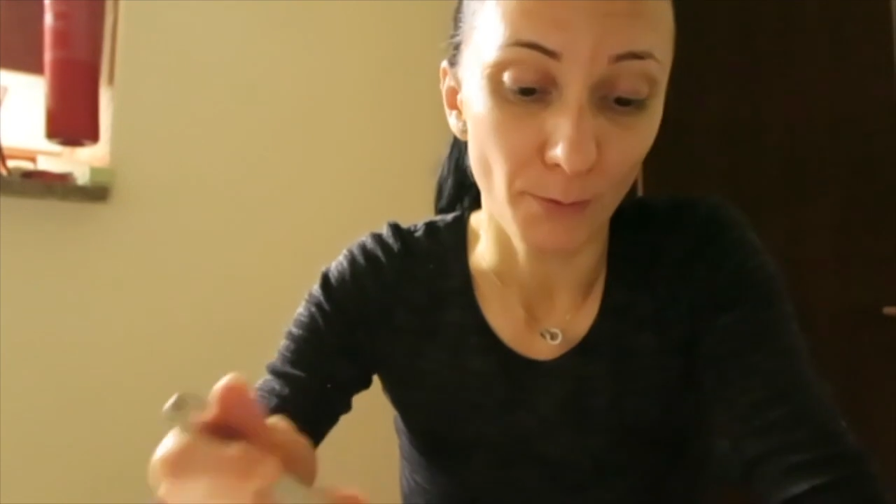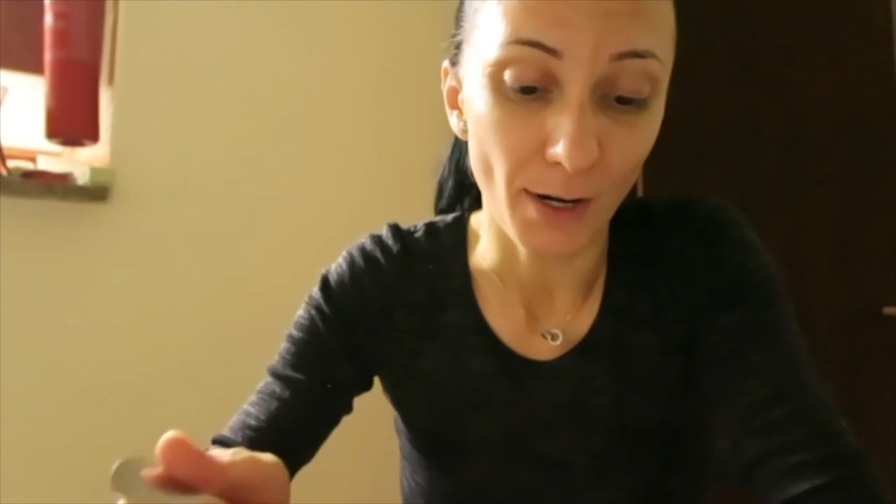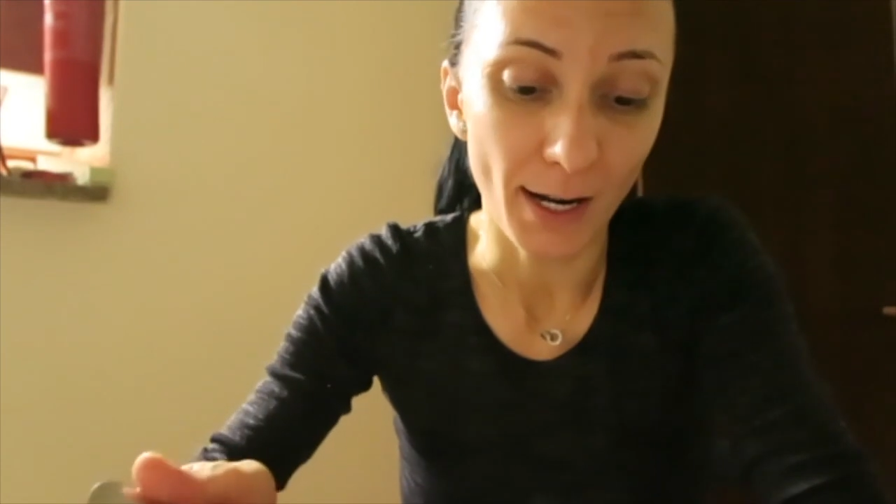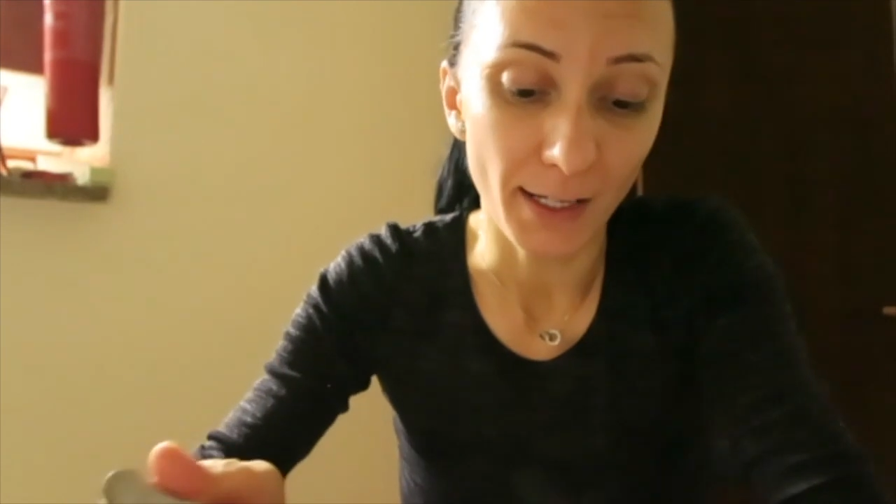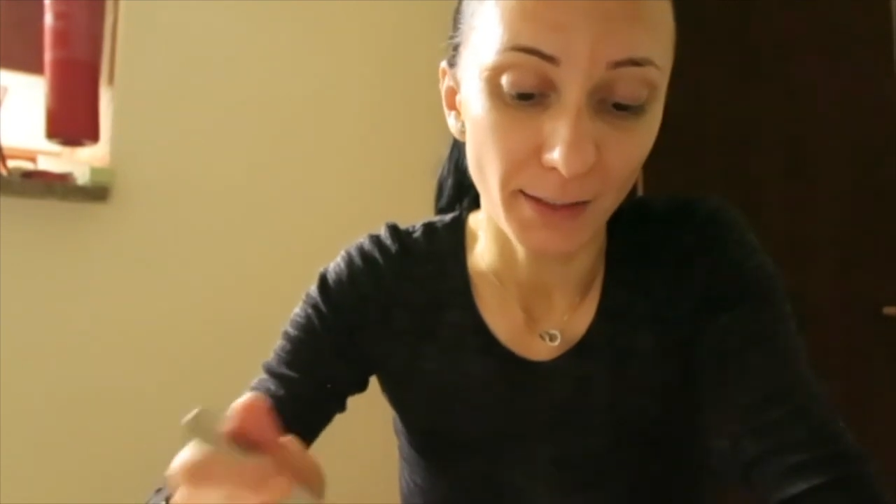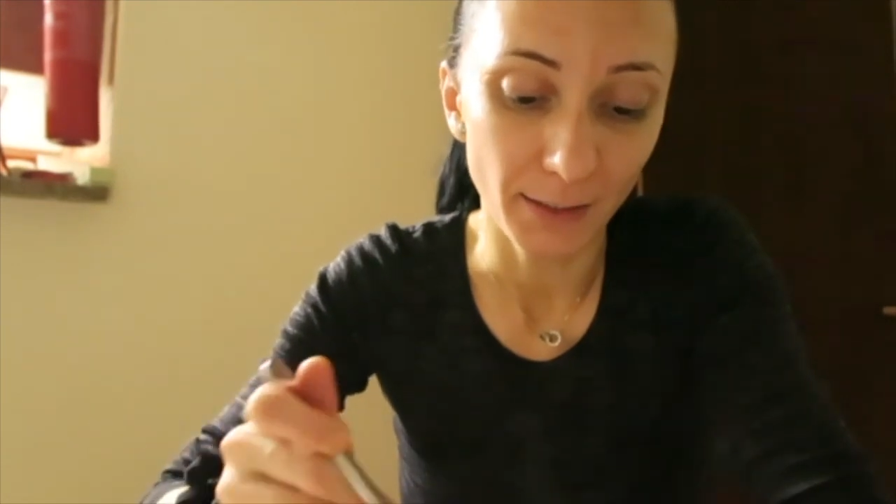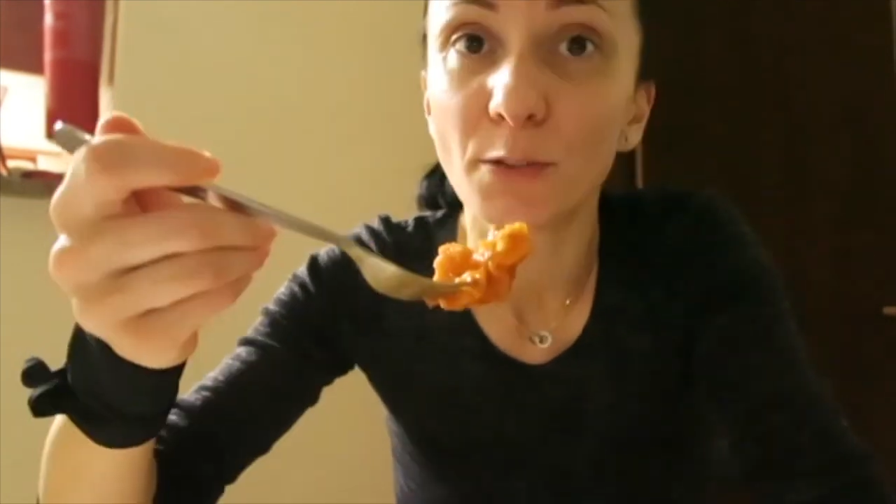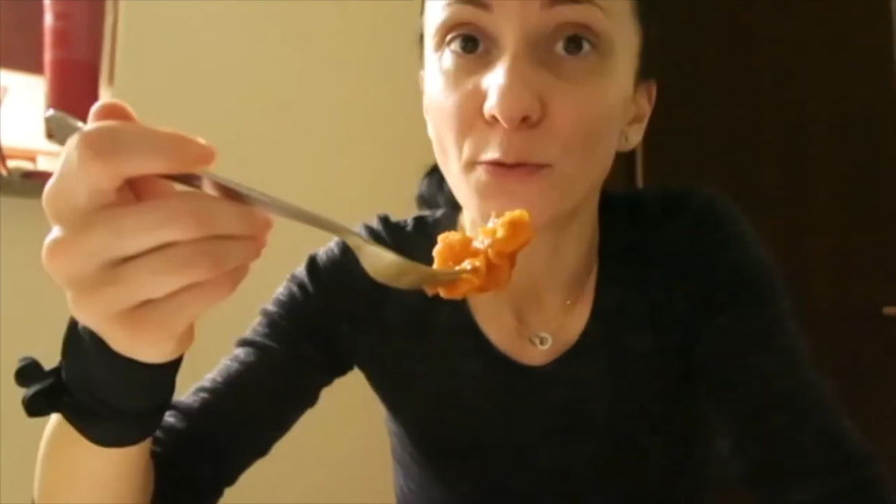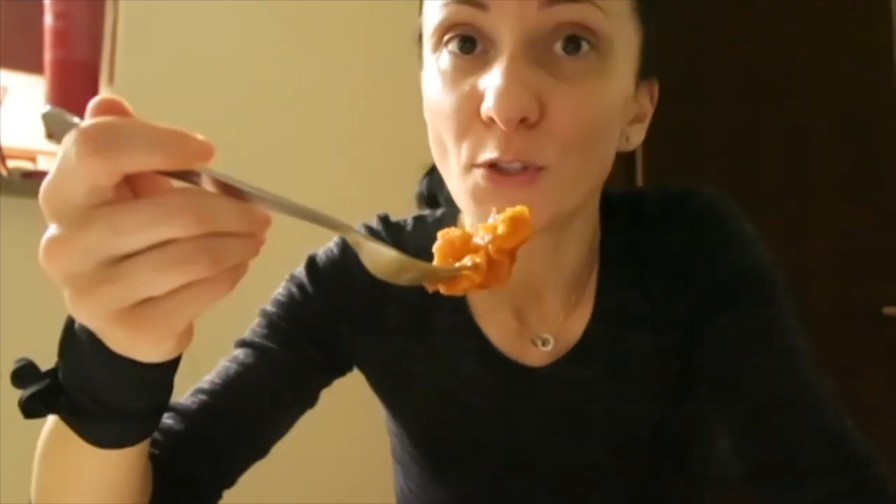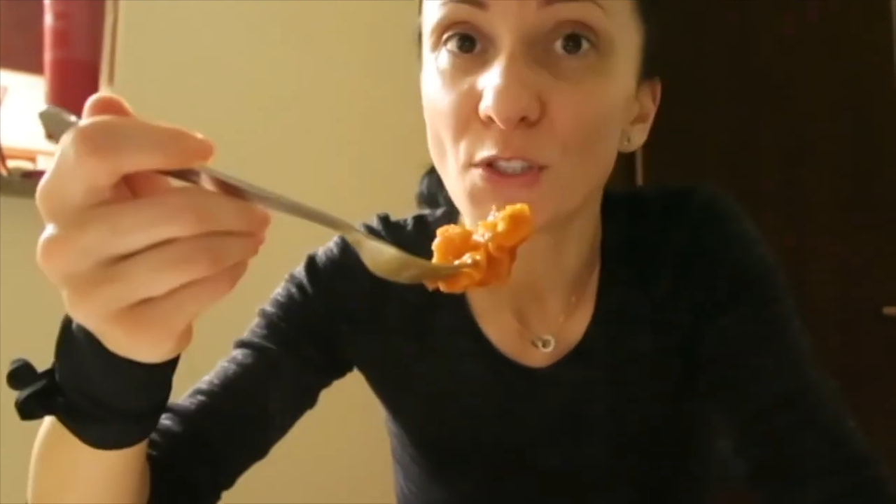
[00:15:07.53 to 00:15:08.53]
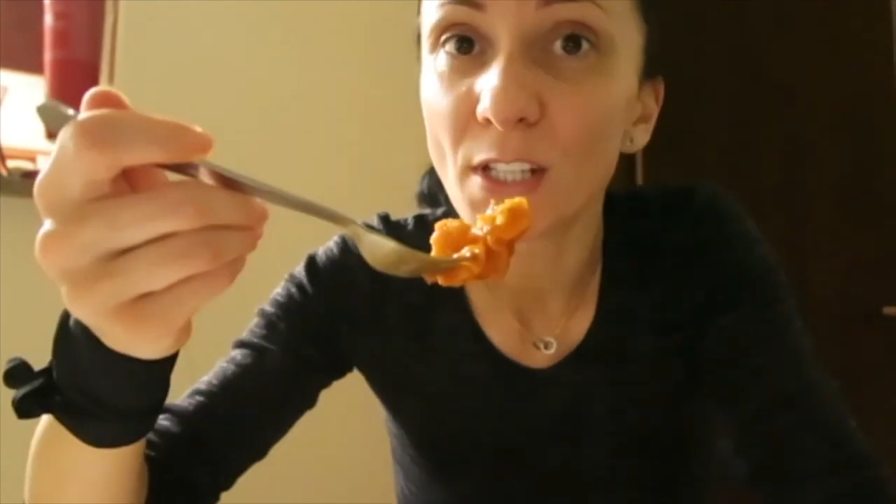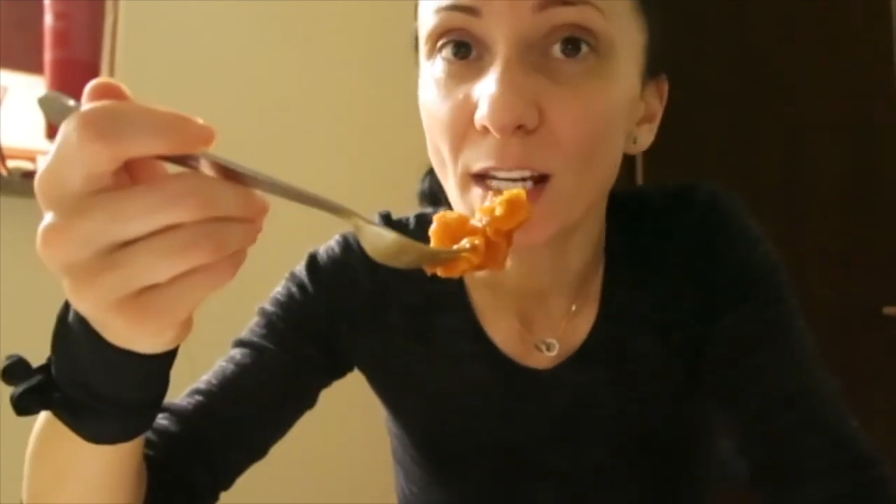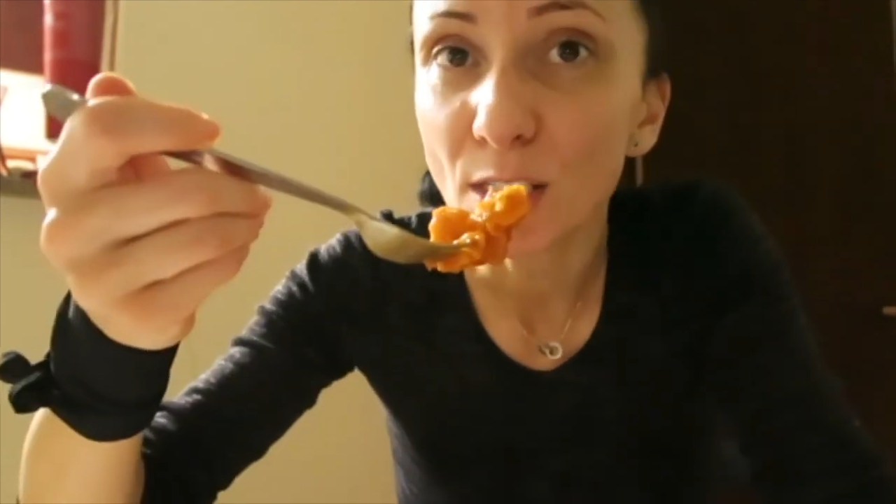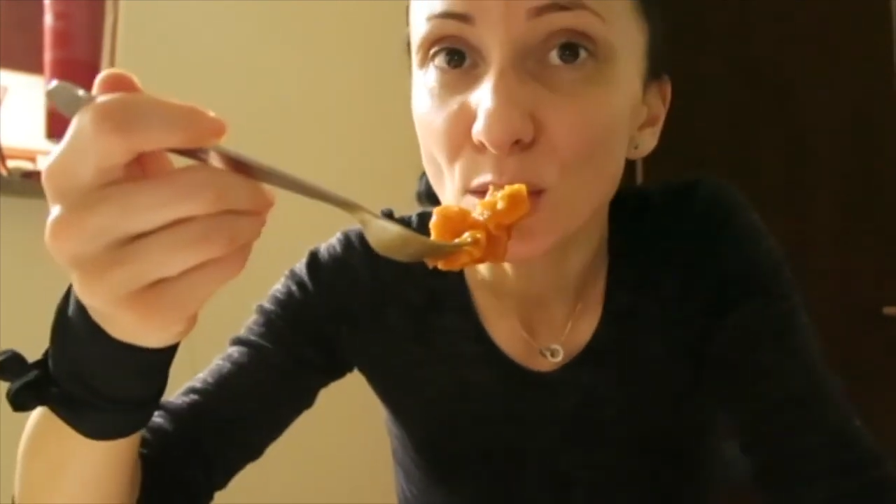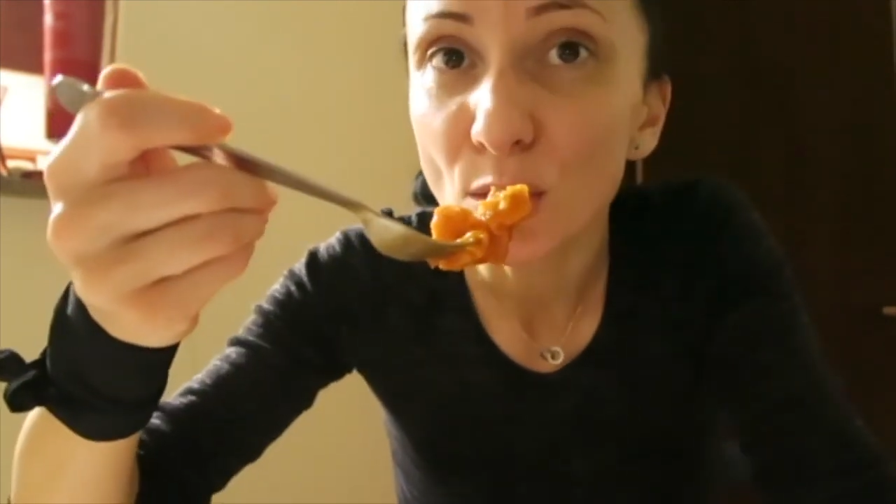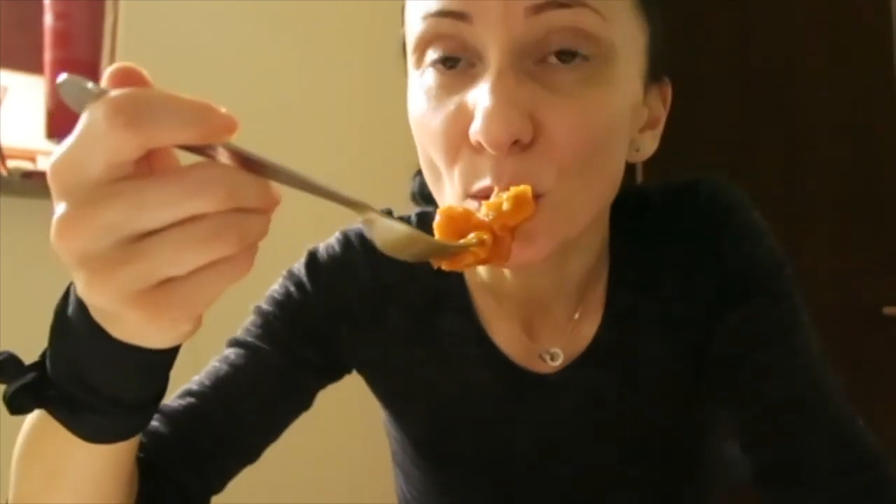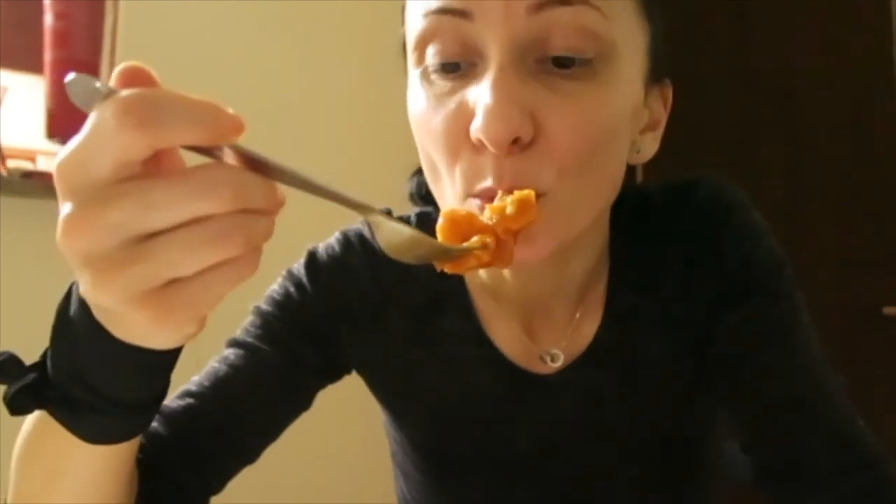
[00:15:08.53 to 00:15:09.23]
bread, the first taste.